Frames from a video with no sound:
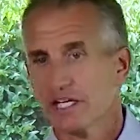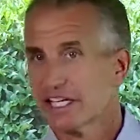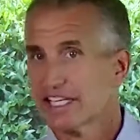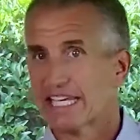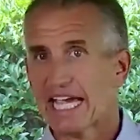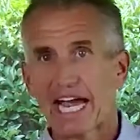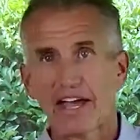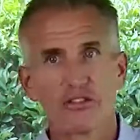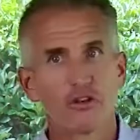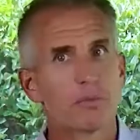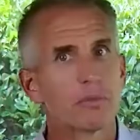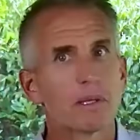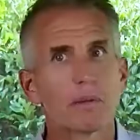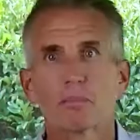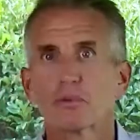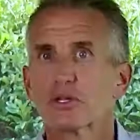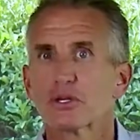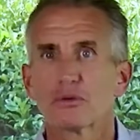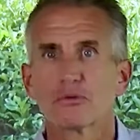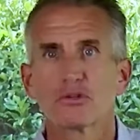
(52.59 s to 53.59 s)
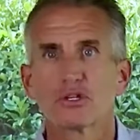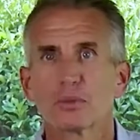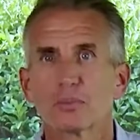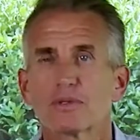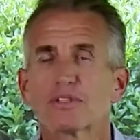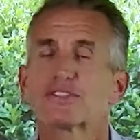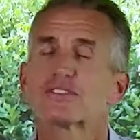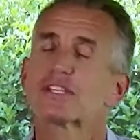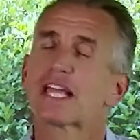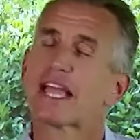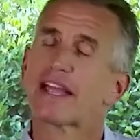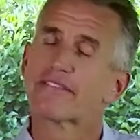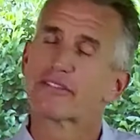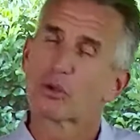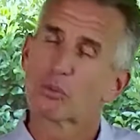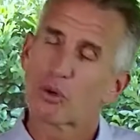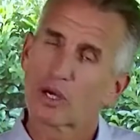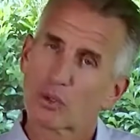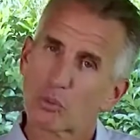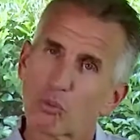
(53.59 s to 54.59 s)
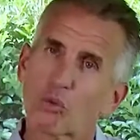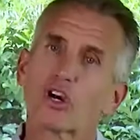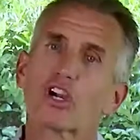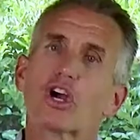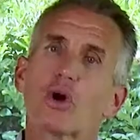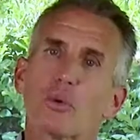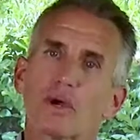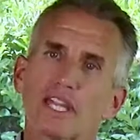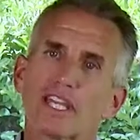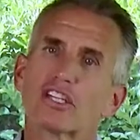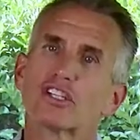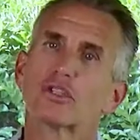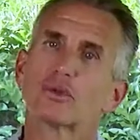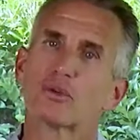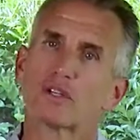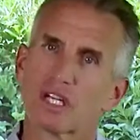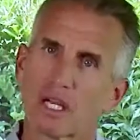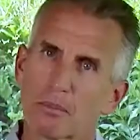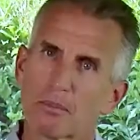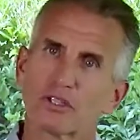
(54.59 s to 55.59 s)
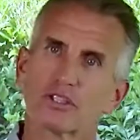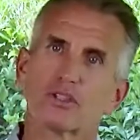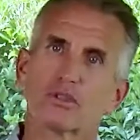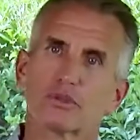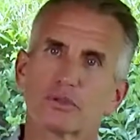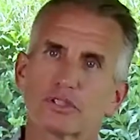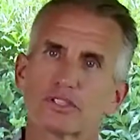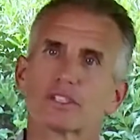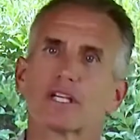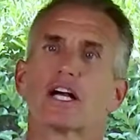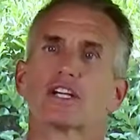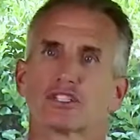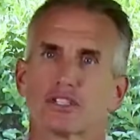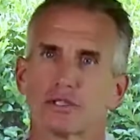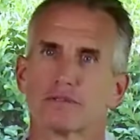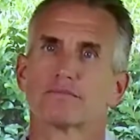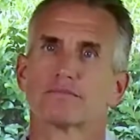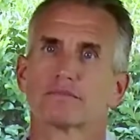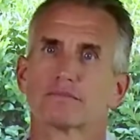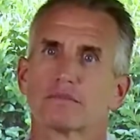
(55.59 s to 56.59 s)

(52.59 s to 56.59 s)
Gather people in a room and say, everyone, we're going into a number 2 discussion.